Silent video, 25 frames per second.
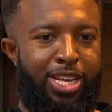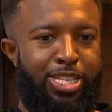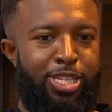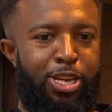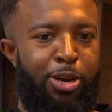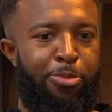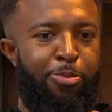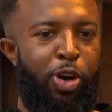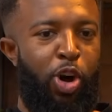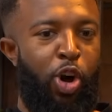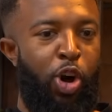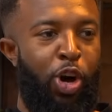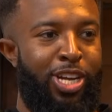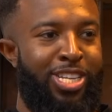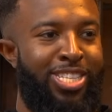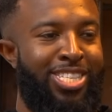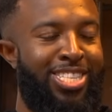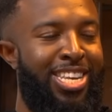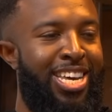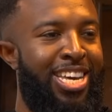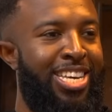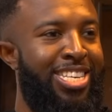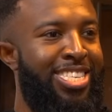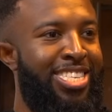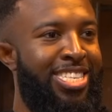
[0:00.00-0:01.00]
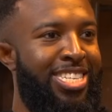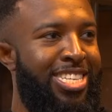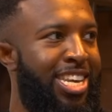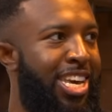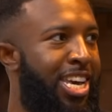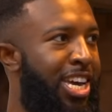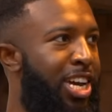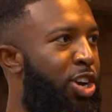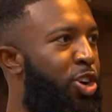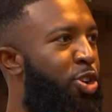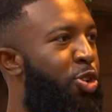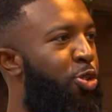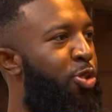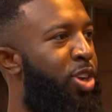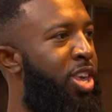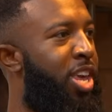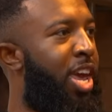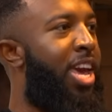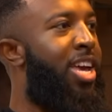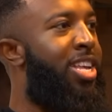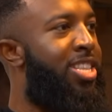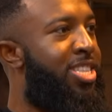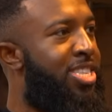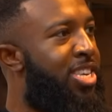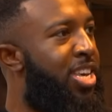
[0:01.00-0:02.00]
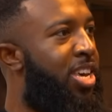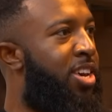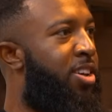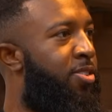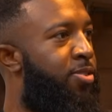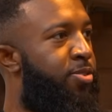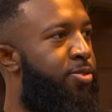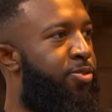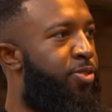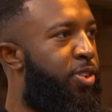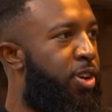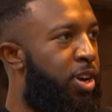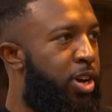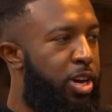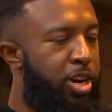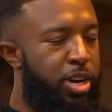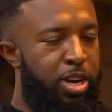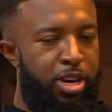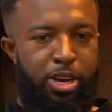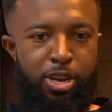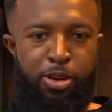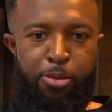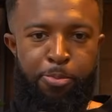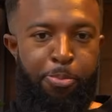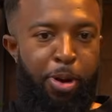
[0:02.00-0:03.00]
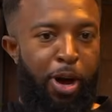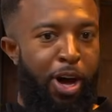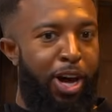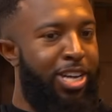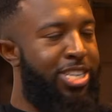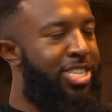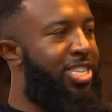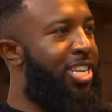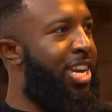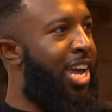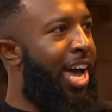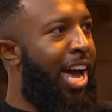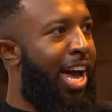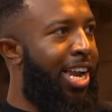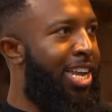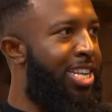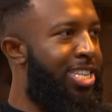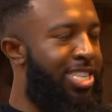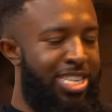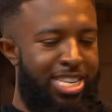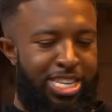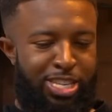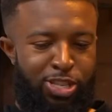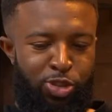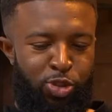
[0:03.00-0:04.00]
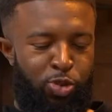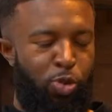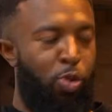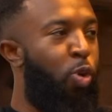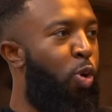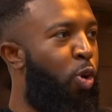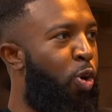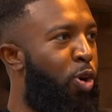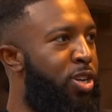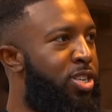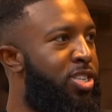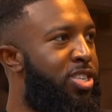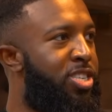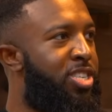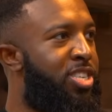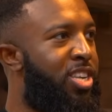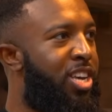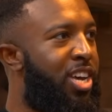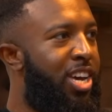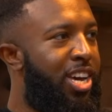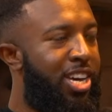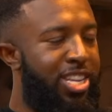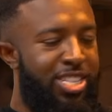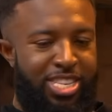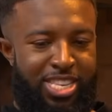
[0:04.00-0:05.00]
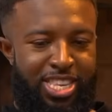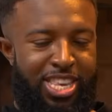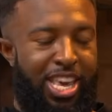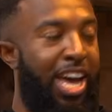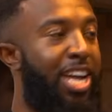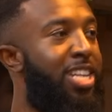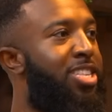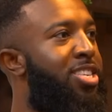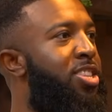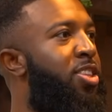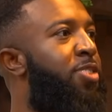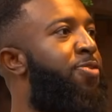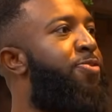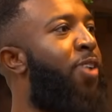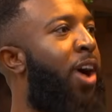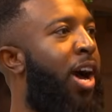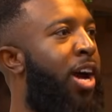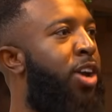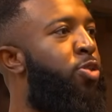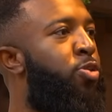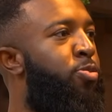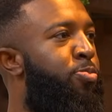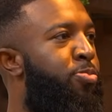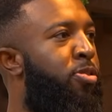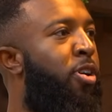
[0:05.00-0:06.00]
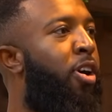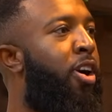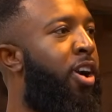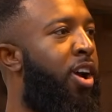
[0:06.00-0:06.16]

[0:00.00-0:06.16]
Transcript: like some artistic, creative personality source to get to the final